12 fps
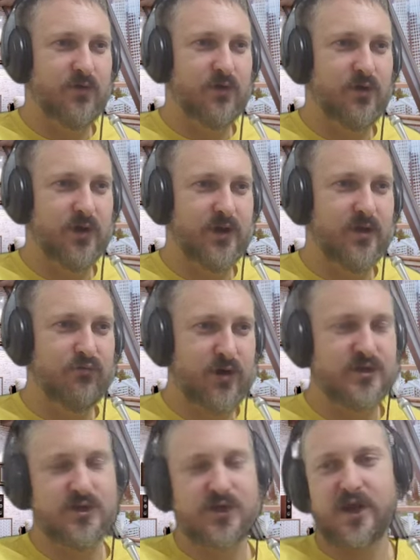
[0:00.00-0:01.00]
Like you're
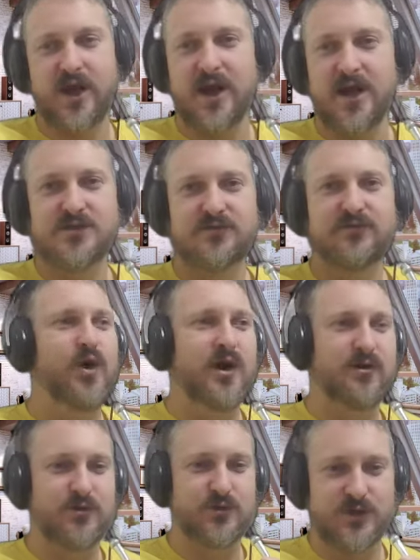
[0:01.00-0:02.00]
risking a house
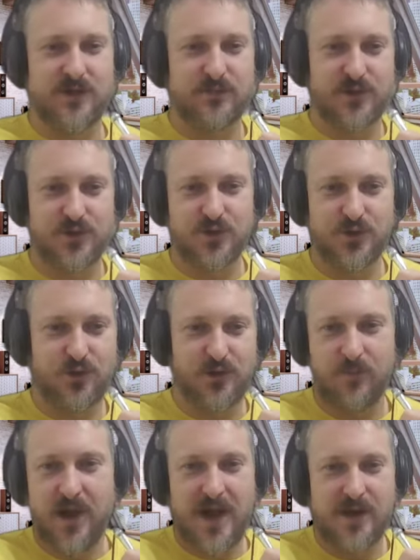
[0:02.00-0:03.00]
fire or something, surely.
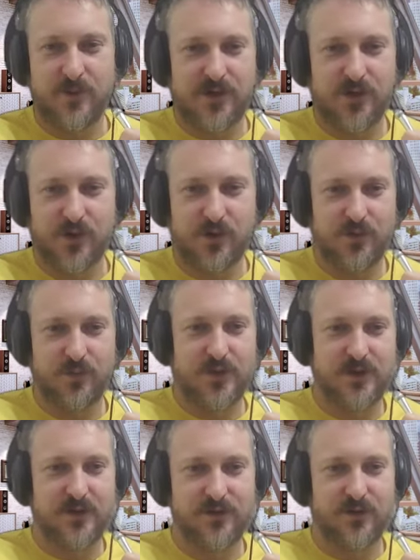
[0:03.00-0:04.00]
Maybe, you know what I
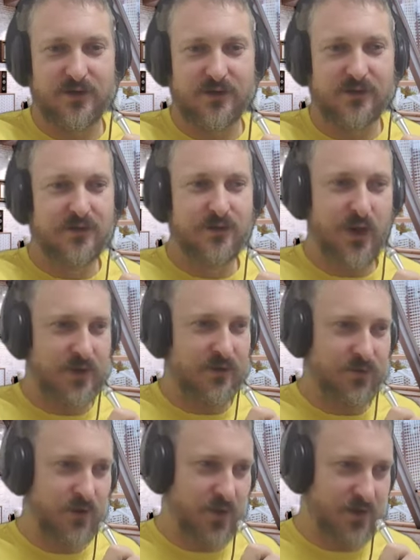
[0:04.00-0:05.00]
mean?
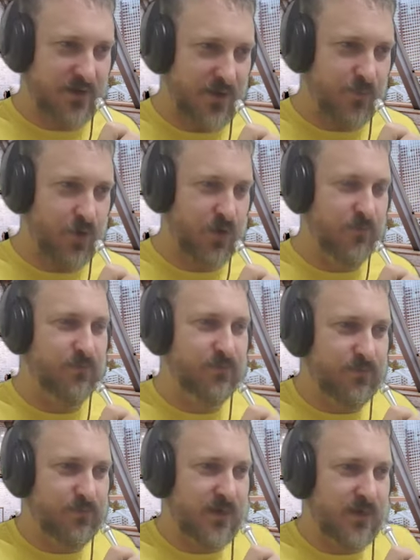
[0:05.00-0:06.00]
Like there were
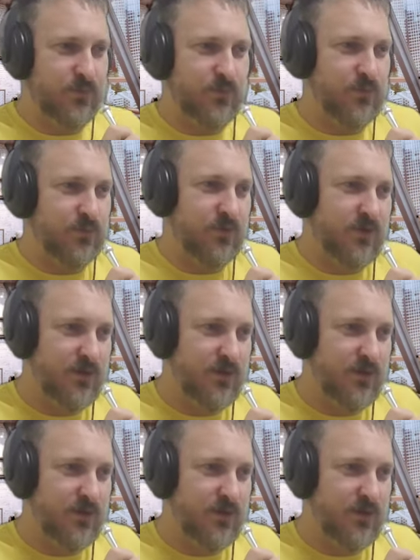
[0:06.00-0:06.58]
people